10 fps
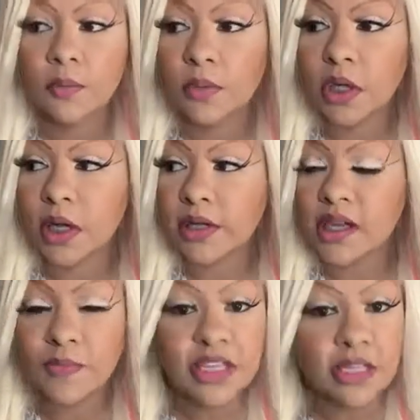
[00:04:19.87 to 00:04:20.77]

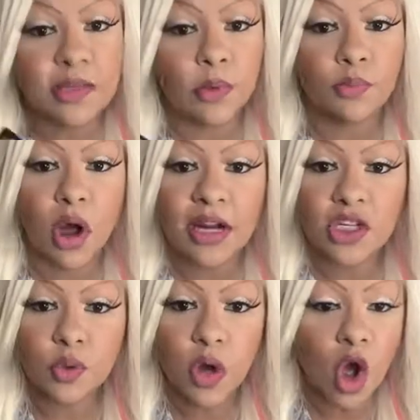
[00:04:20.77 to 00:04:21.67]
something that someone brought
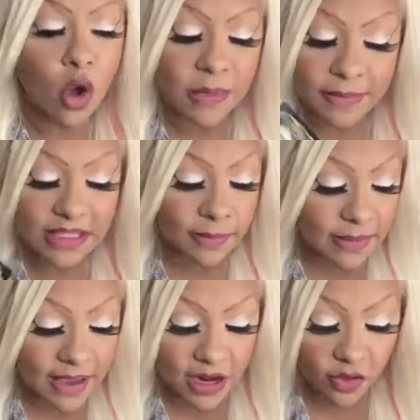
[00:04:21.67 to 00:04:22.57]
into a home. Maybe somebody
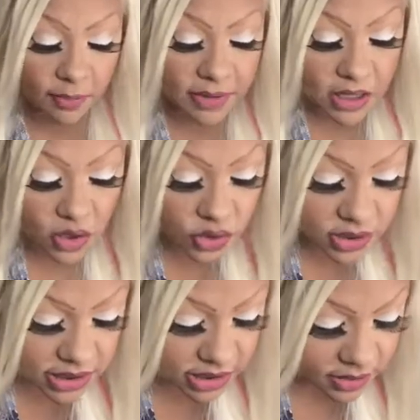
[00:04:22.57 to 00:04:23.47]
paid all the
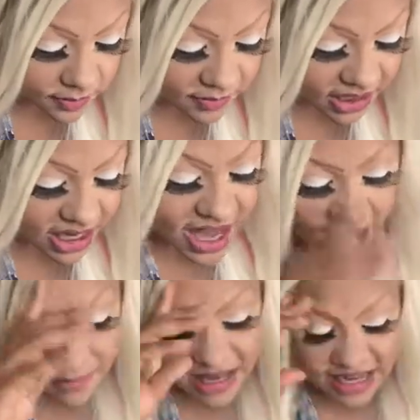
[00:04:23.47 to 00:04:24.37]
bills.
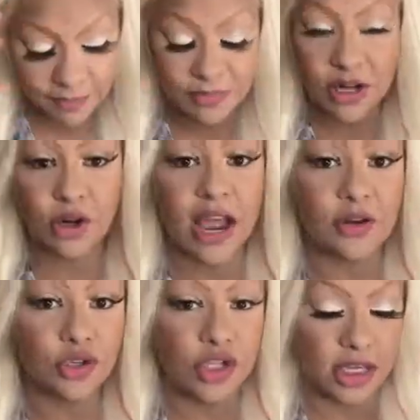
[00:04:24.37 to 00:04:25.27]
I'm getting bitter
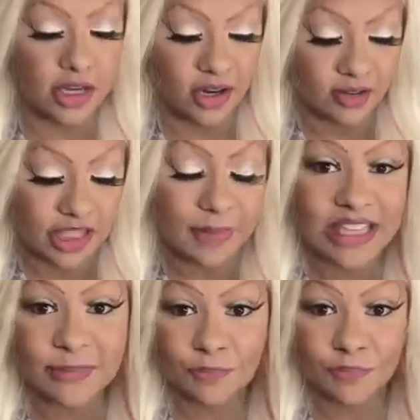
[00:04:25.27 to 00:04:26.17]
energy here. Somebody's
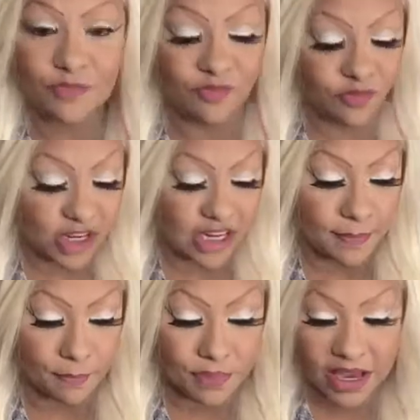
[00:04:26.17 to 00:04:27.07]
freaking
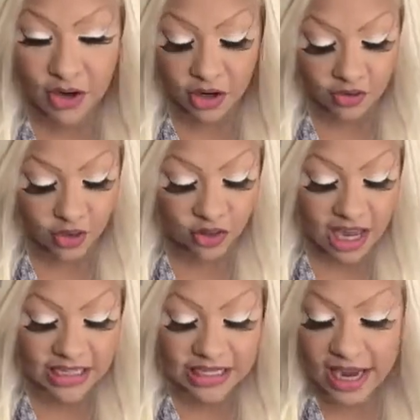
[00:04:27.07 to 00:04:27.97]
bitter. They're
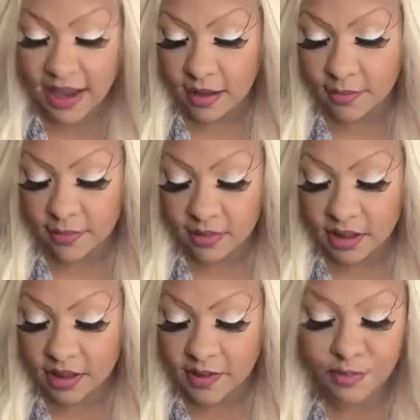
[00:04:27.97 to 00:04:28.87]
like, damn,
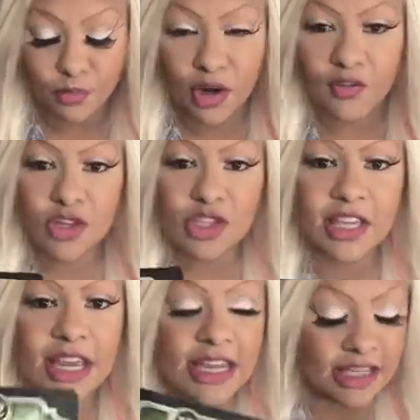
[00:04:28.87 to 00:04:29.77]
privileged
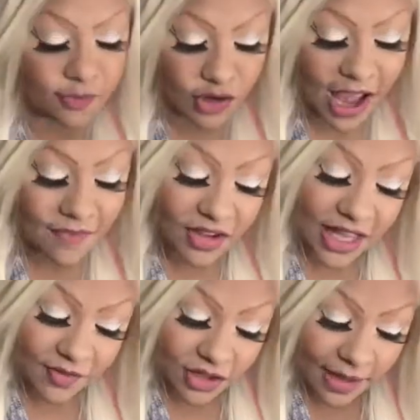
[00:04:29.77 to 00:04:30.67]
ladies. For I feel like
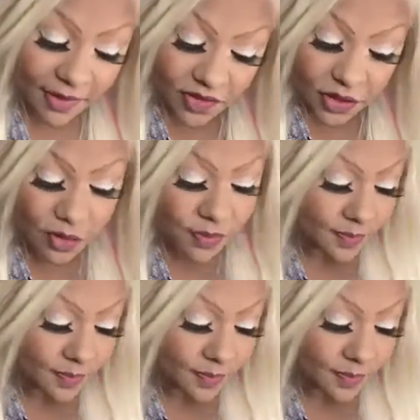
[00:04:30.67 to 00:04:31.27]
for some of you,